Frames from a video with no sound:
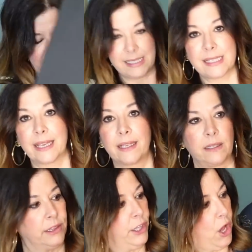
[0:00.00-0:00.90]
This is like a
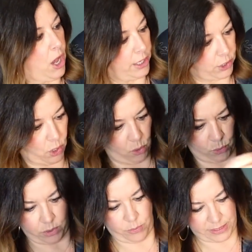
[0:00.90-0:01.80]
long
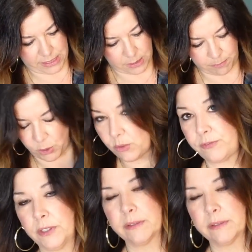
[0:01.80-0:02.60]
coat. Oh, this is beautiful.